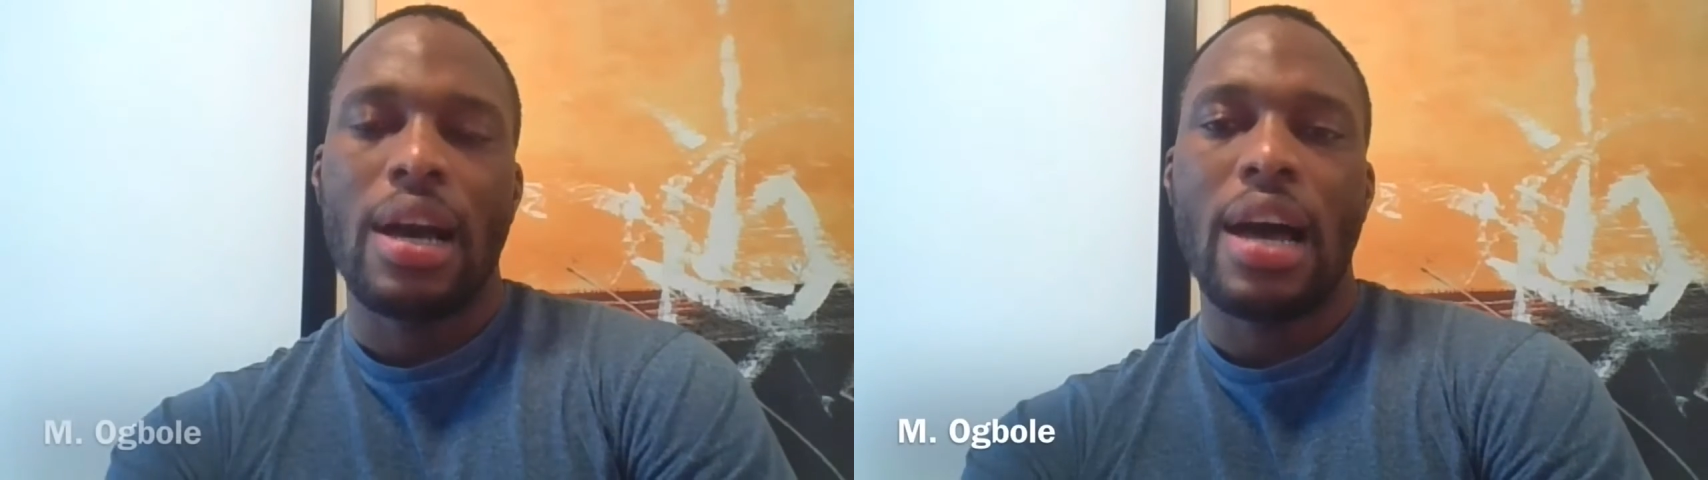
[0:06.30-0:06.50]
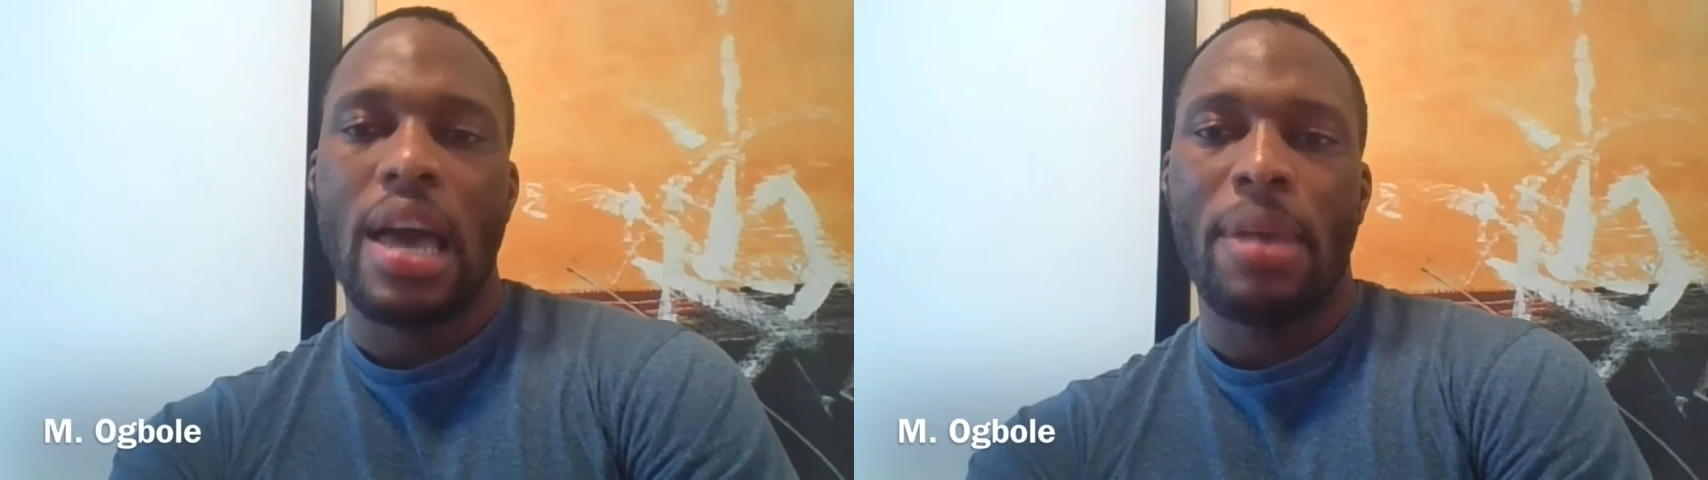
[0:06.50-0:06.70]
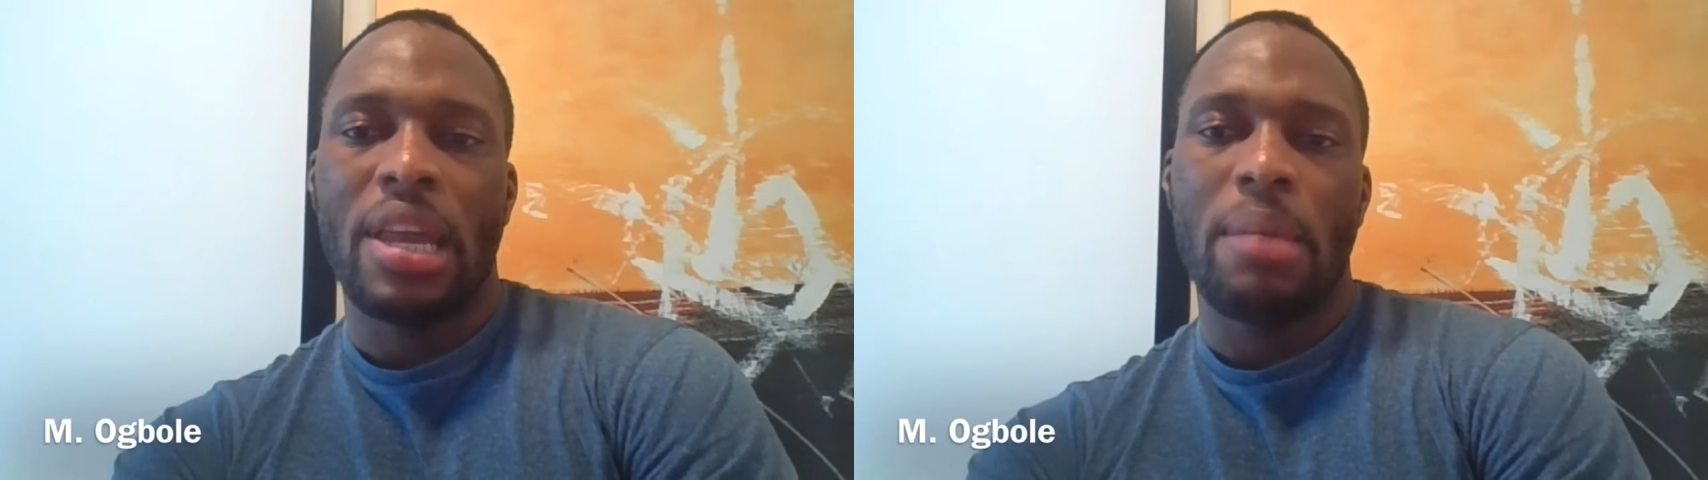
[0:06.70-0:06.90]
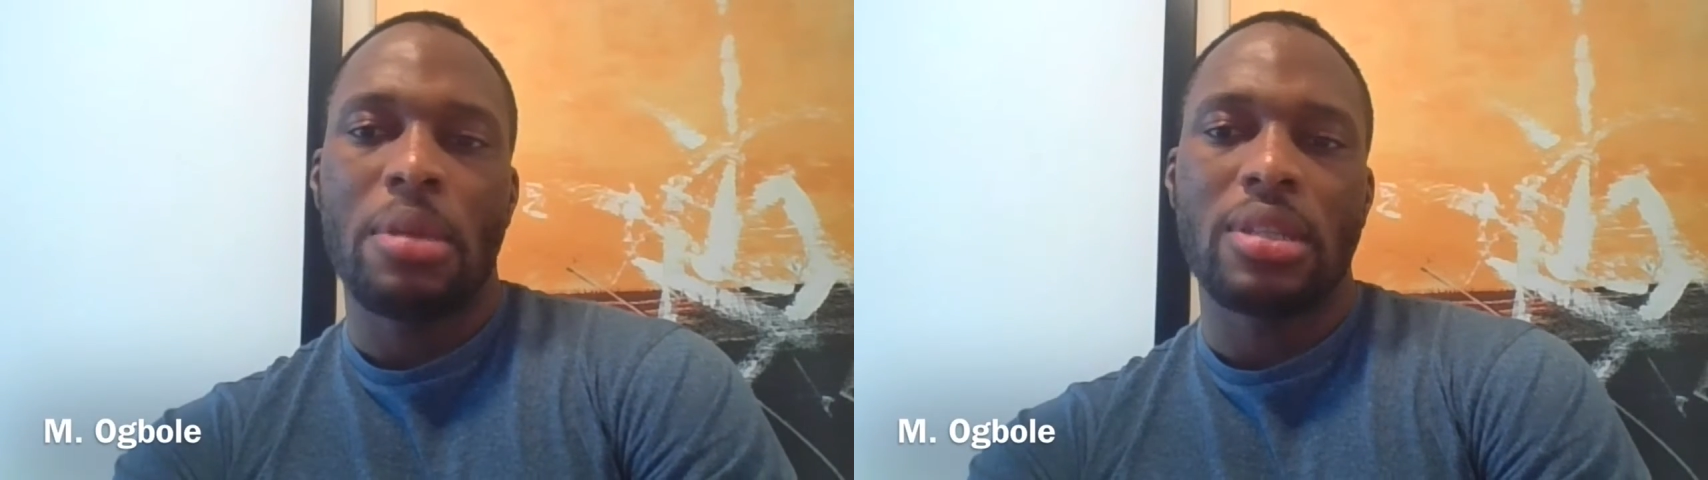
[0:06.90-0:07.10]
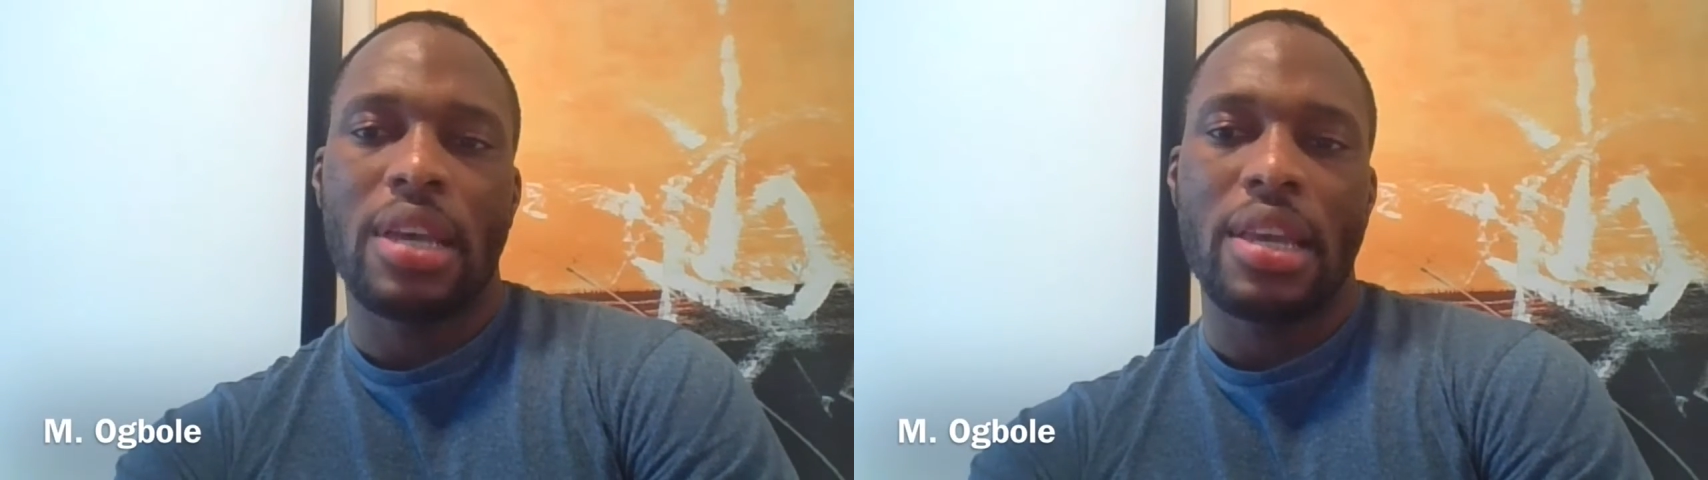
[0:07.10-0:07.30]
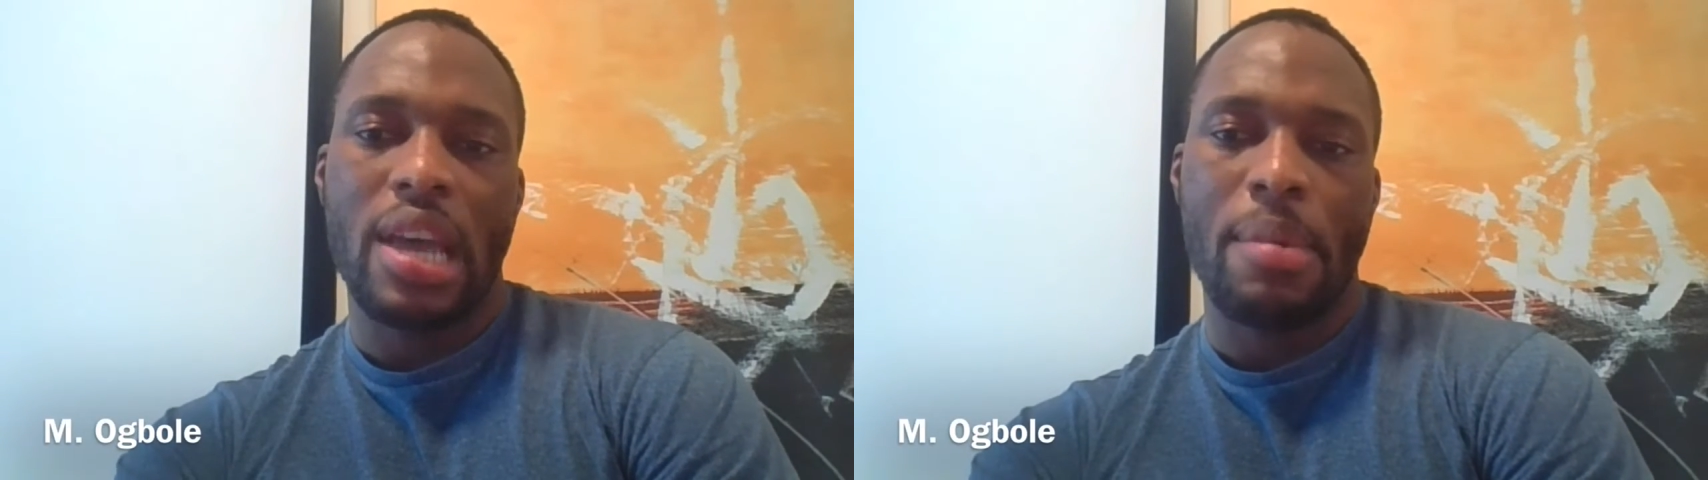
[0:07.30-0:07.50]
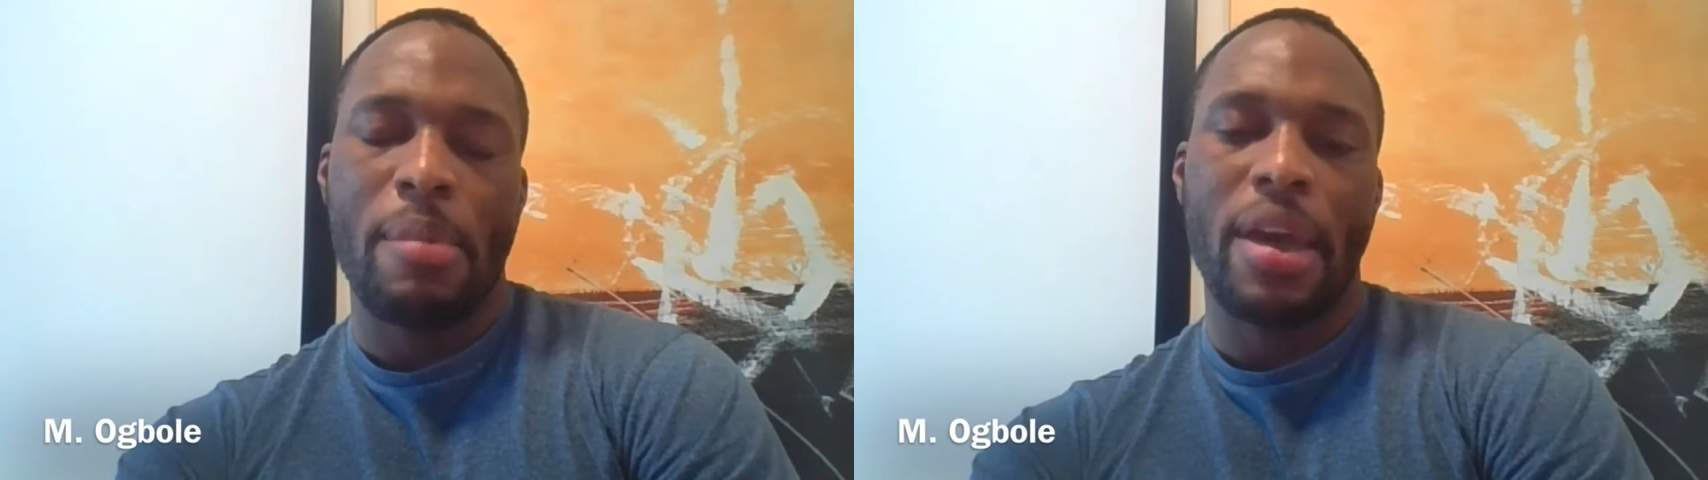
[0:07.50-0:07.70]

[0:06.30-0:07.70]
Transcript: Hi, my name is Ahidiame